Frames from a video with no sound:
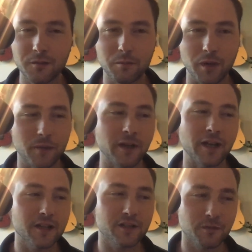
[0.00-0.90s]
bourbon
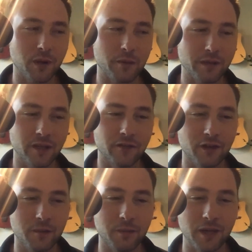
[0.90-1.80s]
heads have probably given
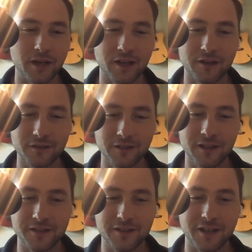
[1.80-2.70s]
up by now
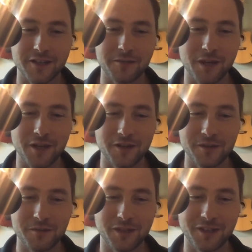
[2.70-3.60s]
on Scotch
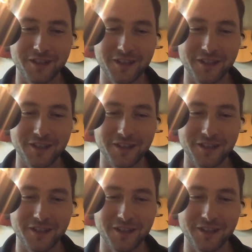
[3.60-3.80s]
Matters. But